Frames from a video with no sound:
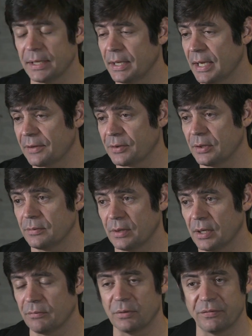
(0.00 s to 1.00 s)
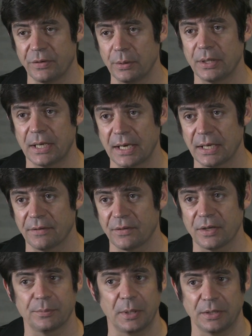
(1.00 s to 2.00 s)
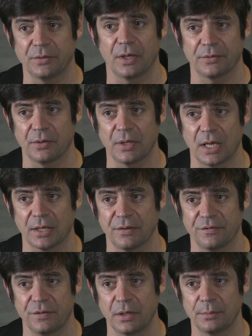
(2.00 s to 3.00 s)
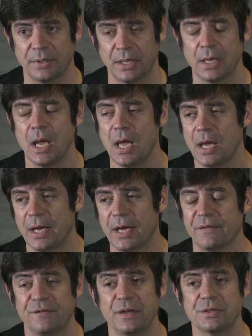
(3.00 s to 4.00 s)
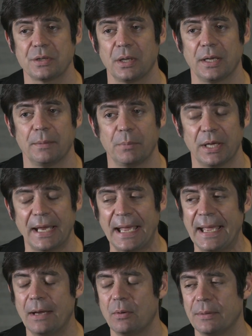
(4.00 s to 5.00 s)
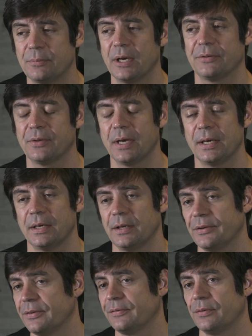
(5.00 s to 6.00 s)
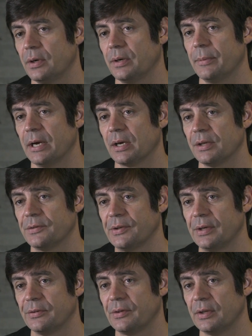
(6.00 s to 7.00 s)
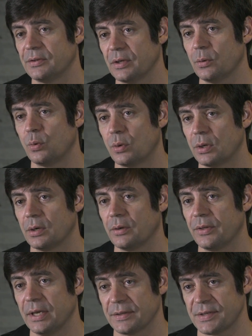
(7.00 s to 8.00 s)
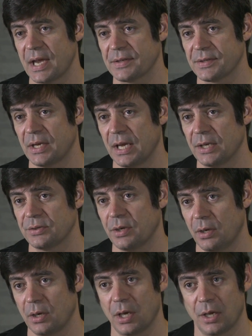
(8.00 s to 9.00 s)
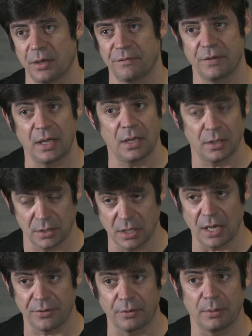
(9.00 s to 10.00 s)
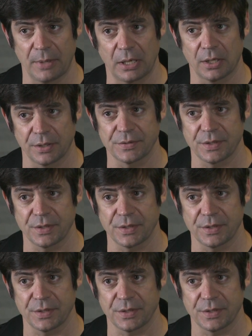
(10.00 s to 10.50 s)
He hasn't uh, refuted any of this, but he's also not confirmed it uh, officially. But how unprecedented is it for an American citizen to order the assassination of another American